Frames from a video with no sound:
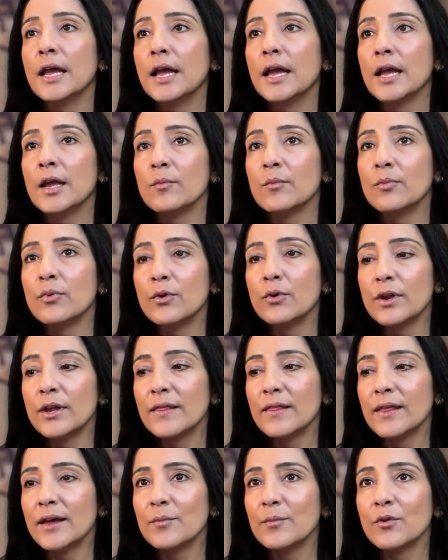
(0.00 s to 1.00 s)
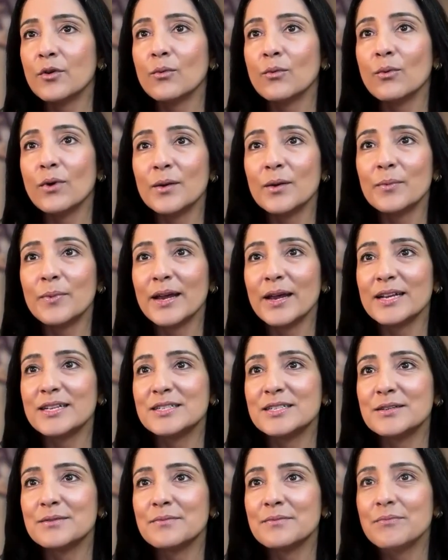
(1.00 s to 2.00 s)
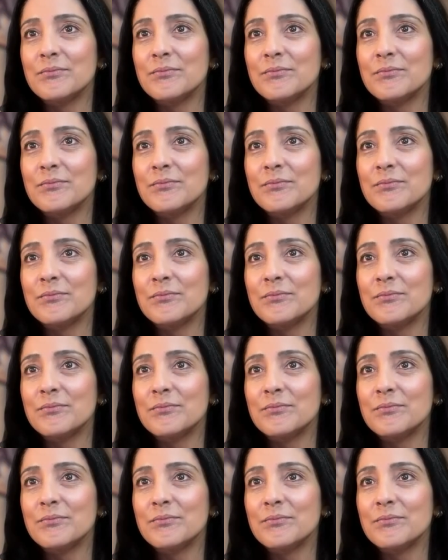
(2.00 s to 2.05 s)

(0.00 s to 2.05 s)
and putting them on one page.